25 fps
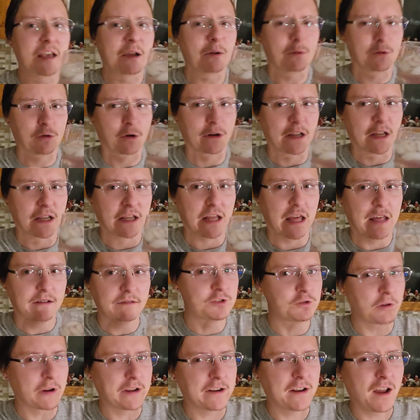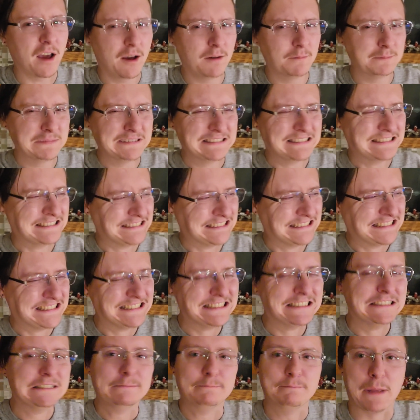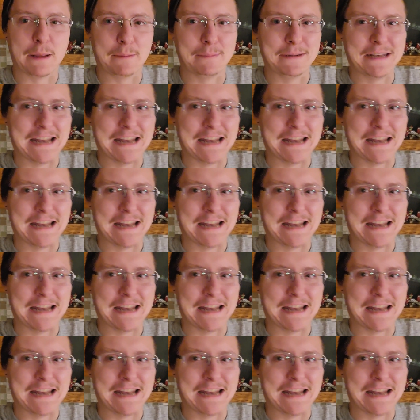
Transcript: I would drink again. Straight up, maybe